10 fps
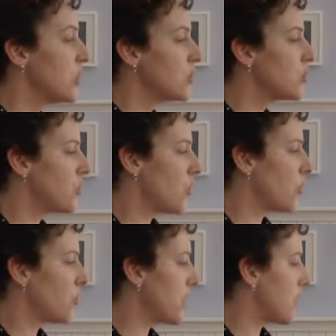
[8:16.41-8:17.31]

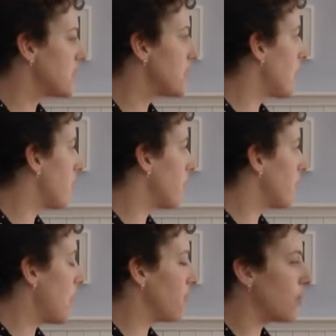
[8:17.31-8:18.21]
So yes,
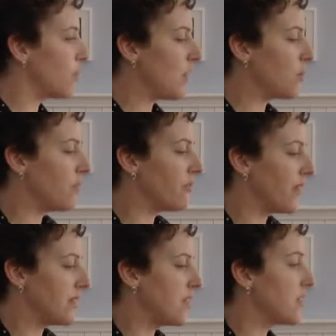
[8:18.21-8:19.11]
every week we'd
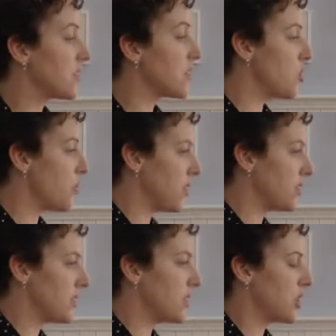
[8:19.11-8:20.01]
find out there's a new
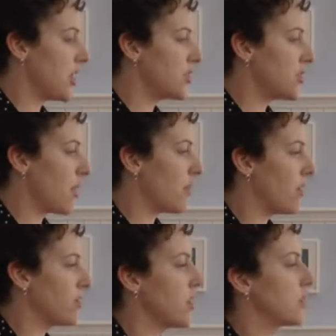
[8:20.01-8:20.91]
person in charge of that
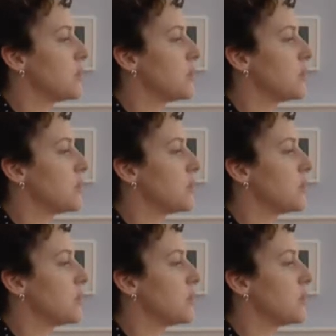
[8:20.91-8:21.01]
project,